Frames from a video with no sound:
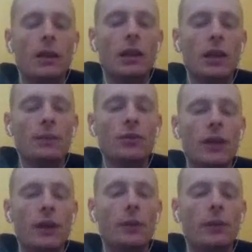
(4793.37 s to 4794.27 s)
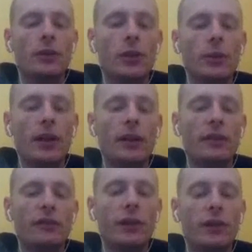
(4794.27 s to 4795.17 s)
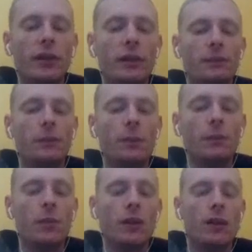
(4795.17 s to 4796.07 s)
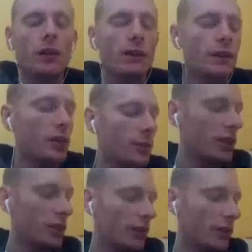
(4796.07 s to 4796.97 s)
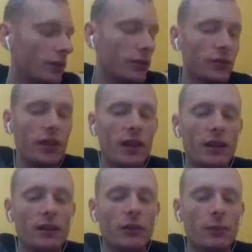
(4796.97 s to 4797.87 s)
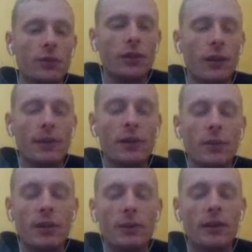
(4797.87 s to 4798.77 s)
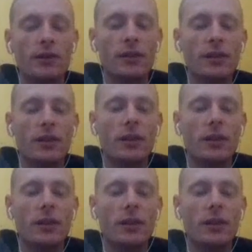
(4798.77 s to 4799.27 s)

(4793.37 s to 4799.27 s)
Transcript: Um, so now, we'll, so we'll have um, the Space Trousers and, oops, I mean Space Pants.